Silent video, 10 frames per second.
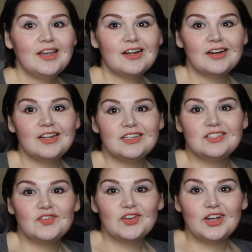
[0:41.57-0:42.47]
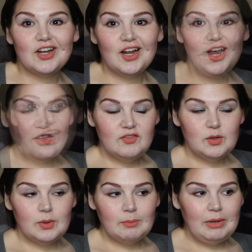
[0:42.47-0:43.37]
Here it is for your
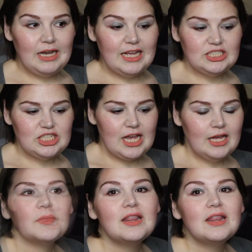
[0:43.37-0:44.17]
viewing pleasure.